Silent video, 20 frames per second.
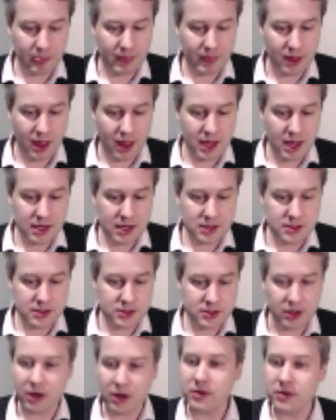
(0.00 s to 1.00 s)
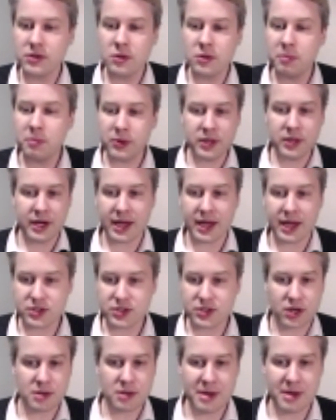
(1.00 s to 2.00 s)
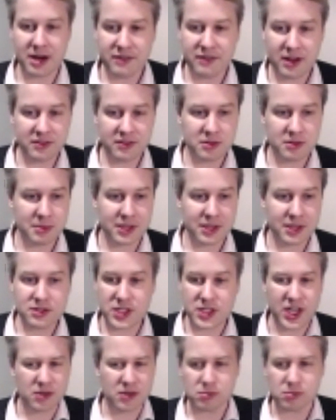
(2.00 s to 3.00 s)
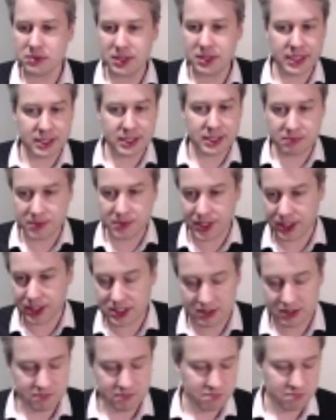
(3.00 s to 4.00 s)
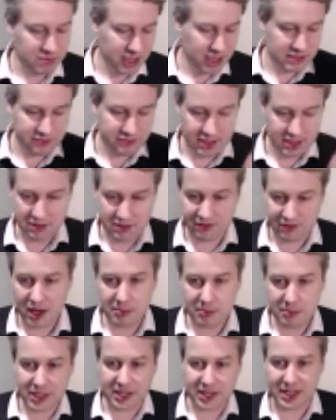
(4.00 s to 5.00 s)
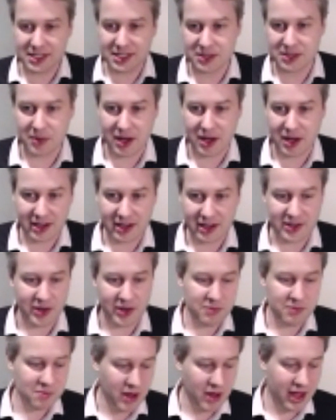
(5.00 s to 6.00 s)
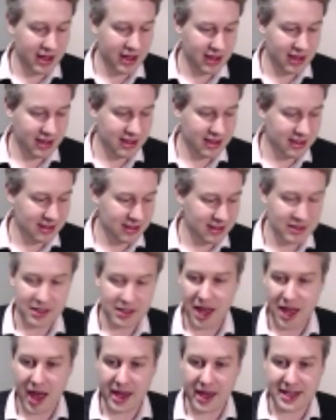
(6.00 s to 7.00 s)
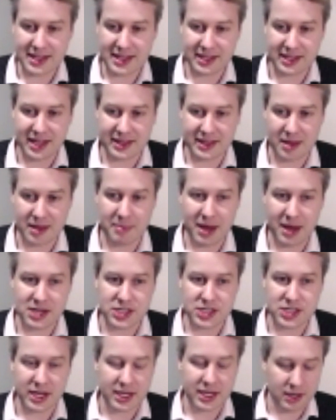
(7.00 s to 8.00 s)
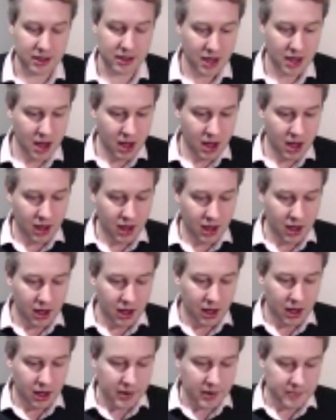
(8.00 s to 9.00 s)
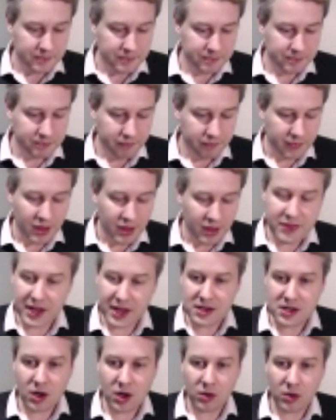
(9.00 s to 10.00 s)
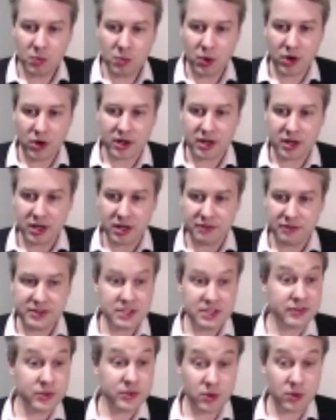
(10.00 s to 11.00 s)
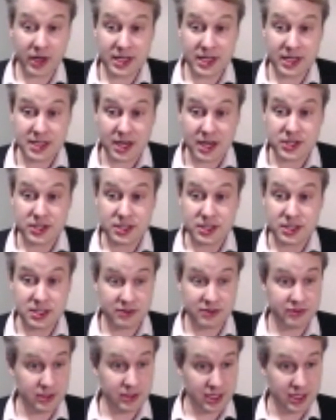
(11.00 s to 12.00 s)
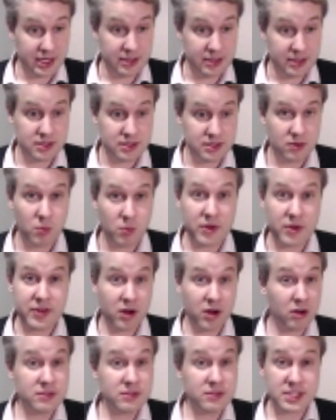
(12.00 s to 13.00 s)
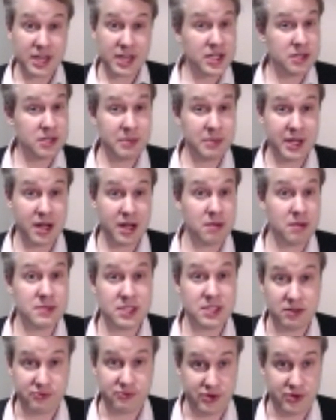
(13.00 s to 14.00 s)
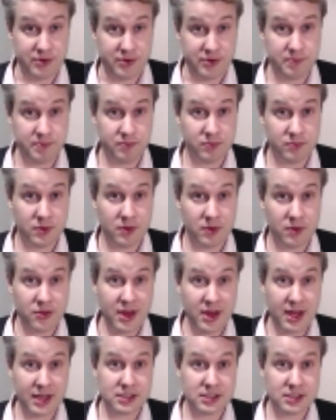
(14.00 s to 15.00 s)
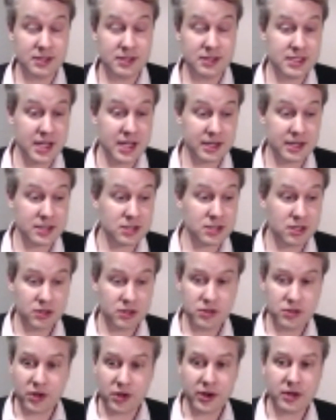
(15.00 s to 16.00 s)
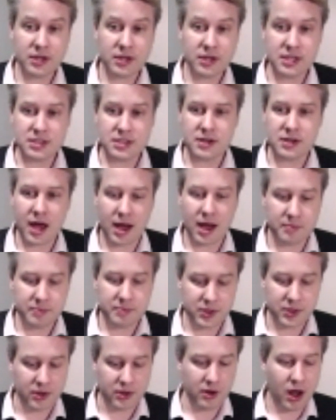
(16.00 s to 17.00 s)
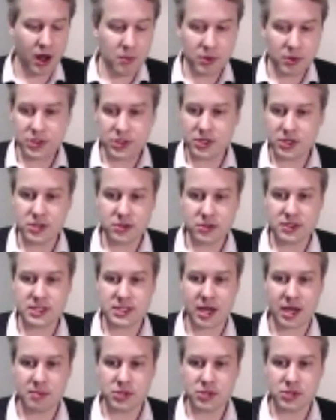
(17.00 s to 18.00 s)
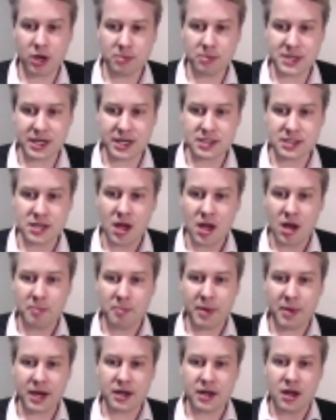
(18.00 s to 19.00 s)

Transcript: and, you know, you'll put in a certain amount of effort because, you know, you need, you know, to need to feed the family, you need to, uh, you know, uh, get, get that paycheck in. Then you go and work for different organisations and different leaders where the conversation becomes different. Mm-hmm. That, Dennis, not only, um, you know, I want you to do the same job, Dennis, but